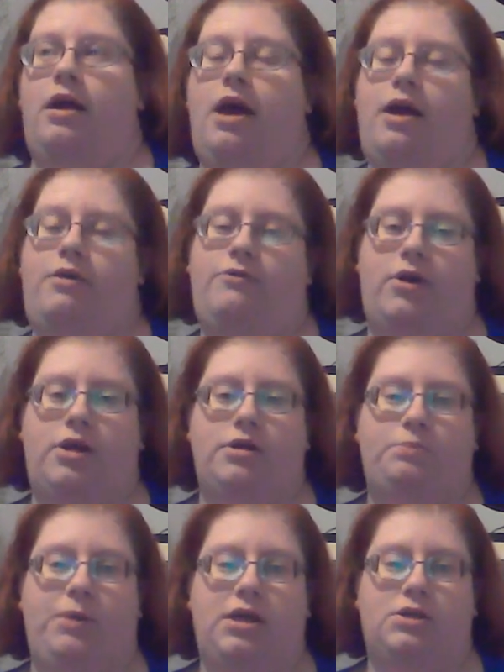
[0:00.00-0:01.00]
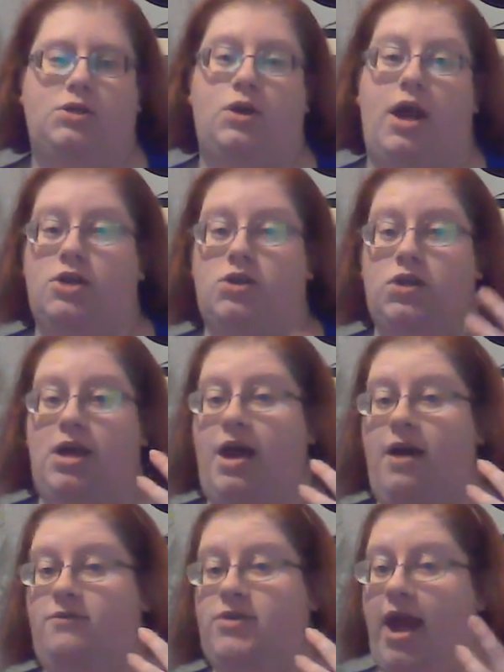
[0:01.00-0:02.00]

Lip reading: kind of fun because you can actually have